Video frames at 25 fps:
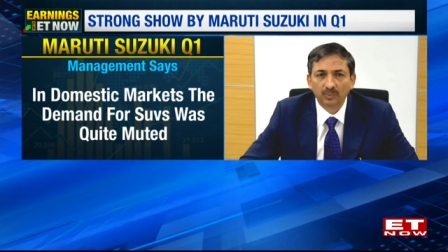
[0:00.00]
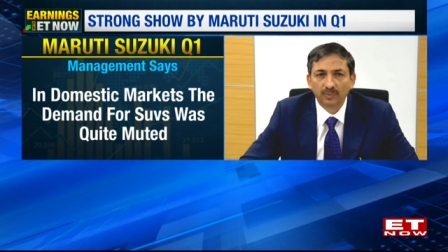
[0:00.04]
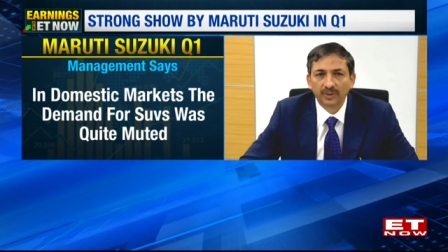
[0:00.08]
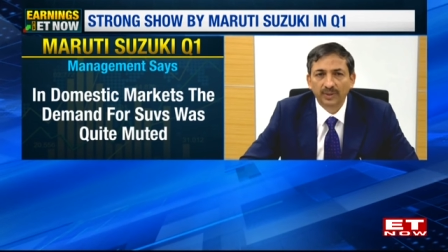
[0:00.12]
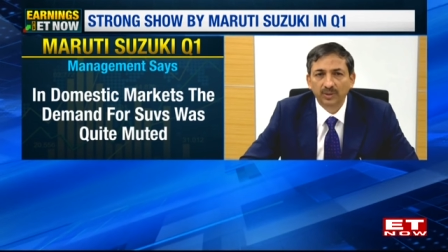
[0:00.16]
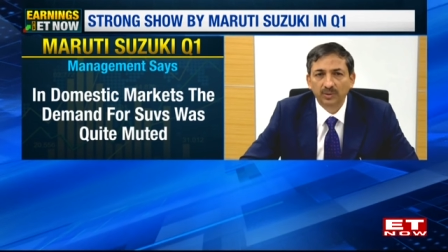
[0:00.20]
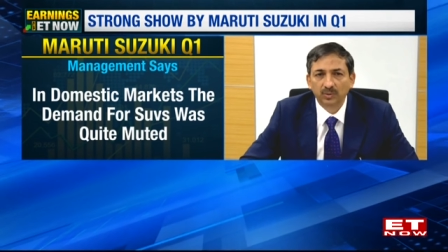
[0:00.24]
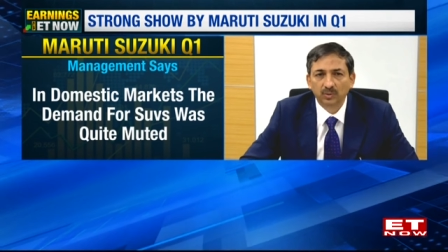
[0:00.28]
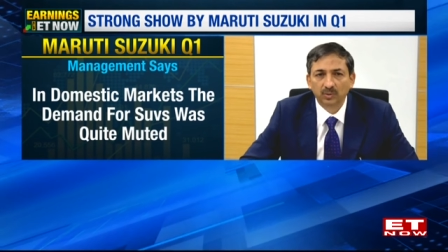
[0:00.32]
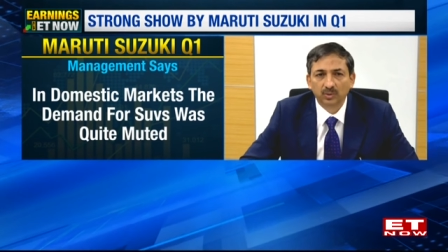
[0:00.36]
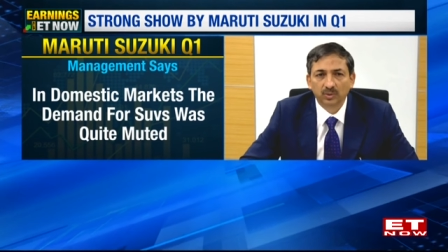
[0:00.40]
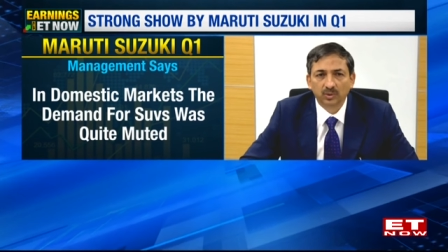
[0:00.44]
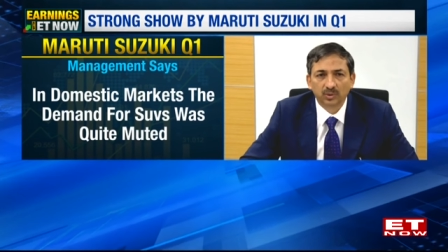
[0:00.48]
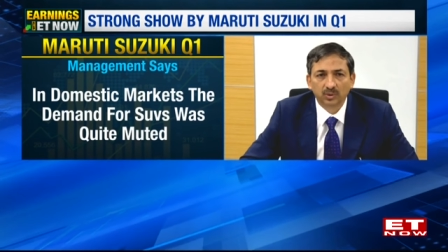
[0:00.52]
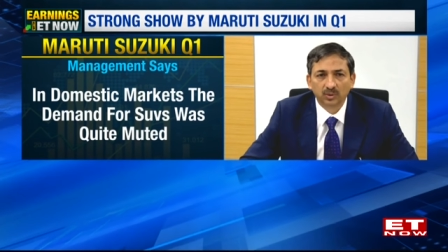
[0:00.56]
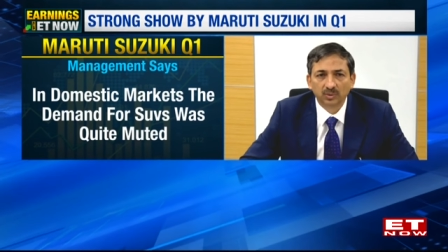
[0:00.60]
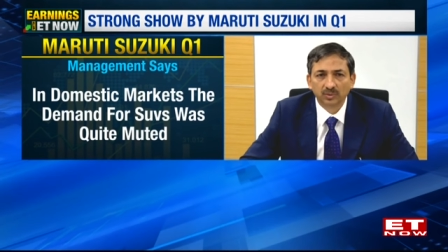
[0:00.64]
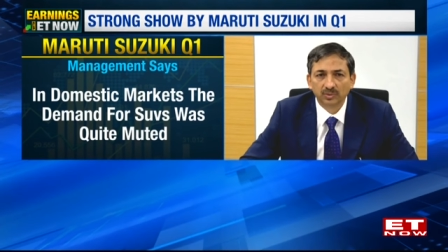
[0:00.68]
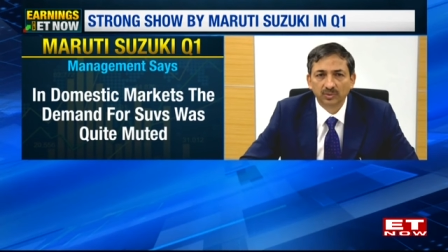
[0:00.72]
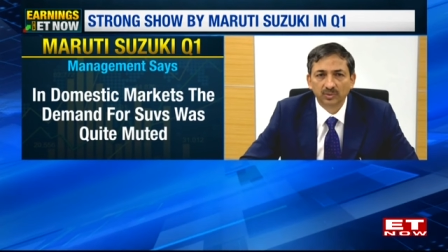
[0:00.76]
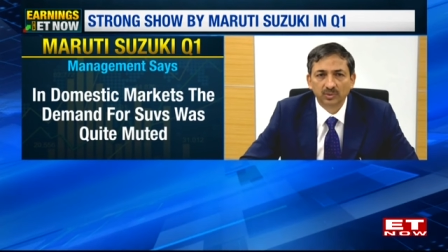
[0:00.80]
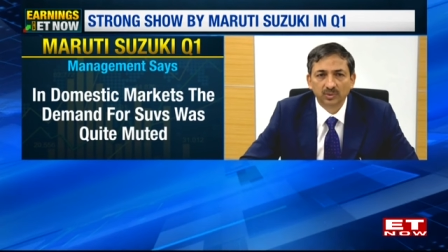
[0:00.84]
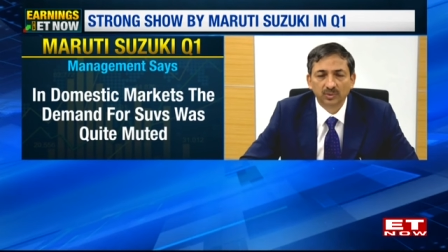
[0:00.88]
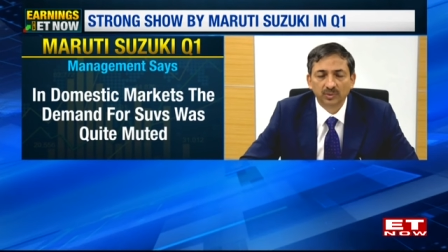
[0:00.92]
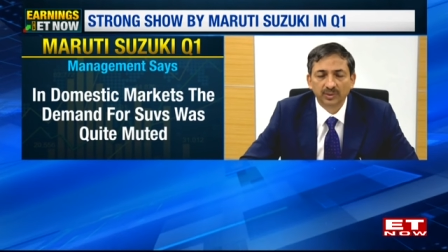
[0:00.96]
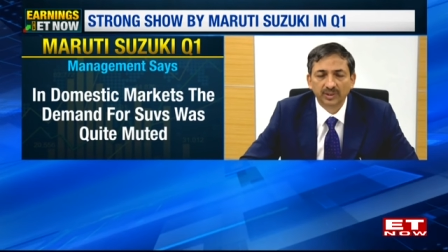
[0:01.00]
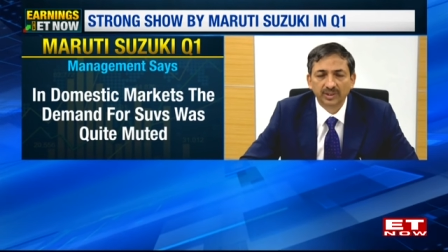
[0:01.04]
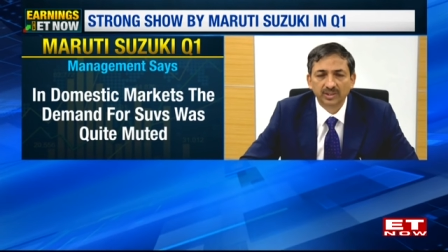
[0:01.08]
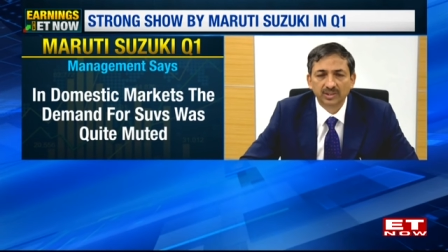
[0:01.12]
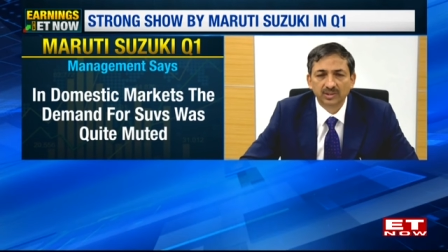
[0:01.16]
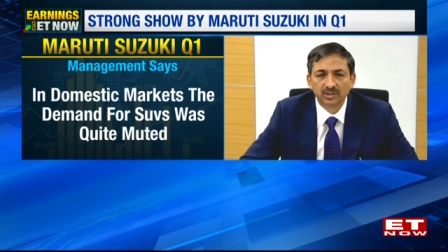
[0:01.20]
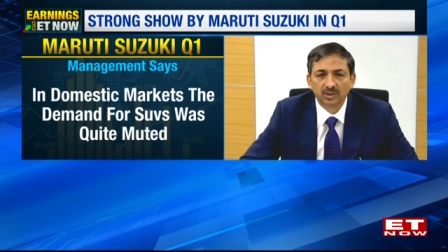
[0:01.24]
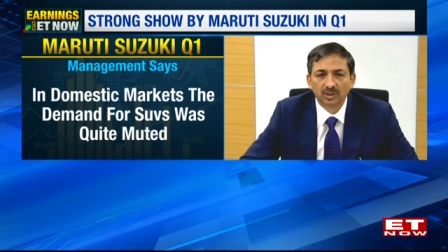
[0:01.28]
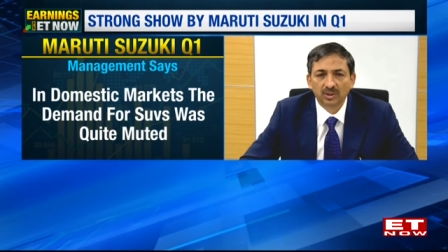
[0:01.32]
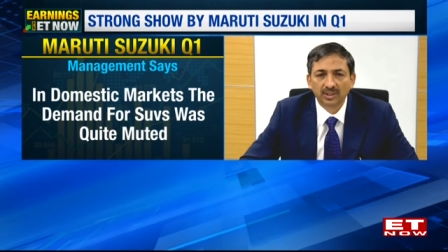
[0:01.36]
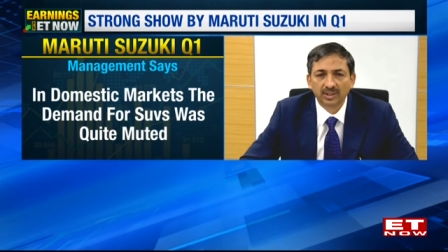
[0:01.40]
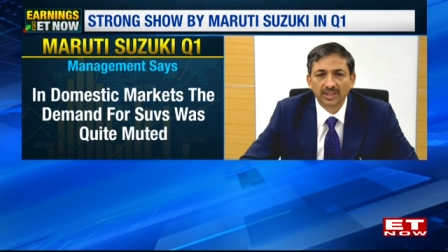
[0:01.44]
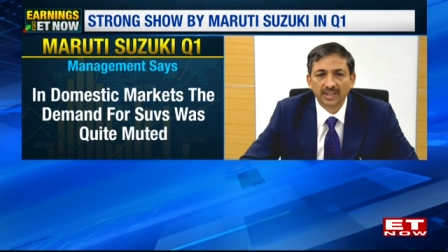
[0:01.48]
way to go so it's
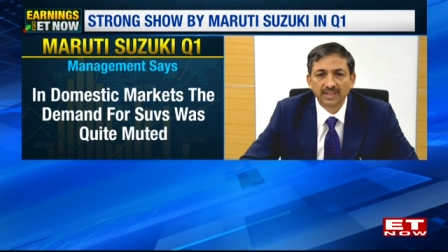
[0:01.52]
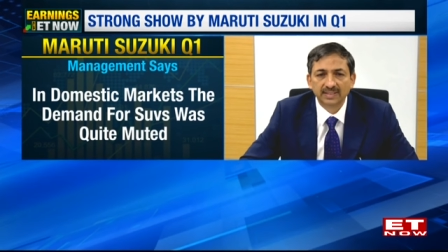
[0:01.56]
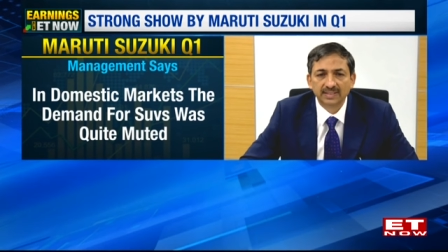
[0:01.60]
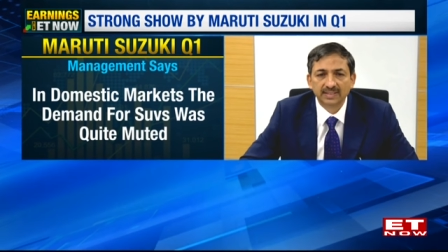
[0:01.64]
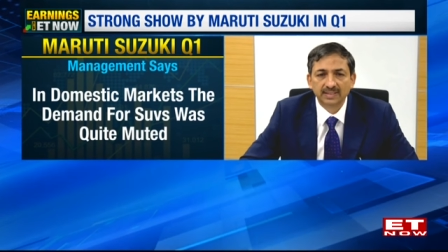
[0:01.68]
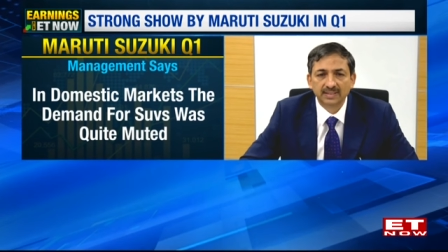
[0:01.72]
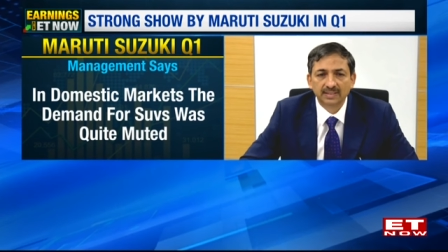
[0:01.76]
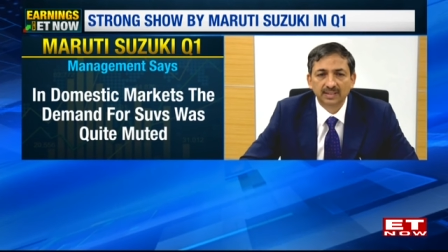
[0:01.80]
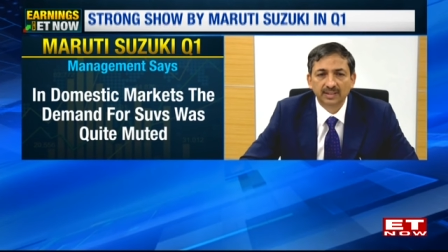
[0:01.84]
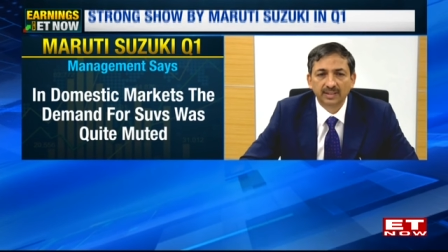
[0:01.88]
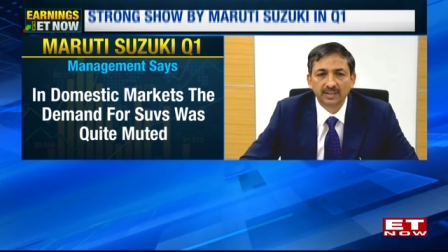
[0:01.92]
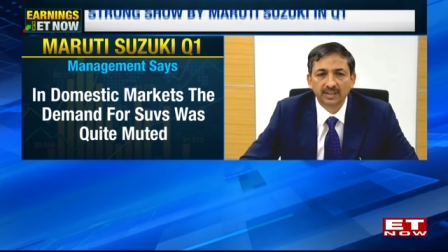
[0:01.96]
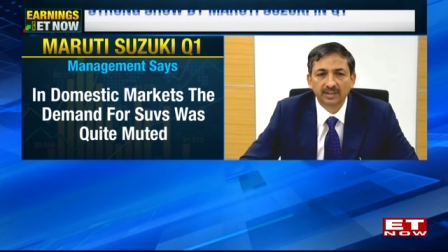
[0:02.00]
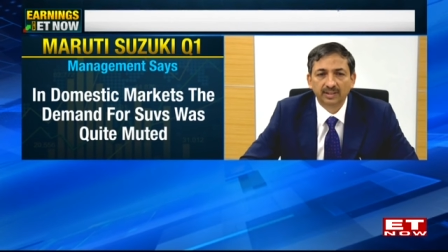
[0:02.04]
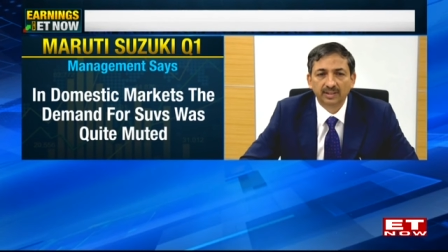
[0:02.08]
not necessary